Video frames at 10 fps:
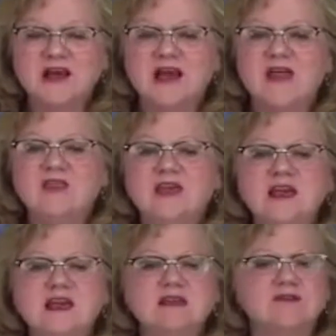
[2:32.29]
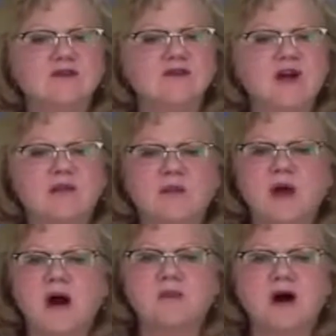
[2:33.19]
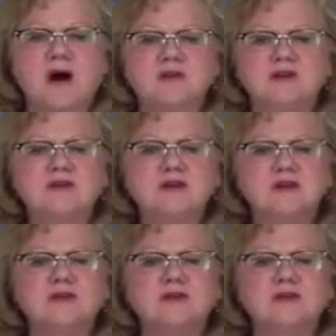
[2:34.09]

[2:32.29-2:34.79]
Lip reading: And these fabric pom-poms,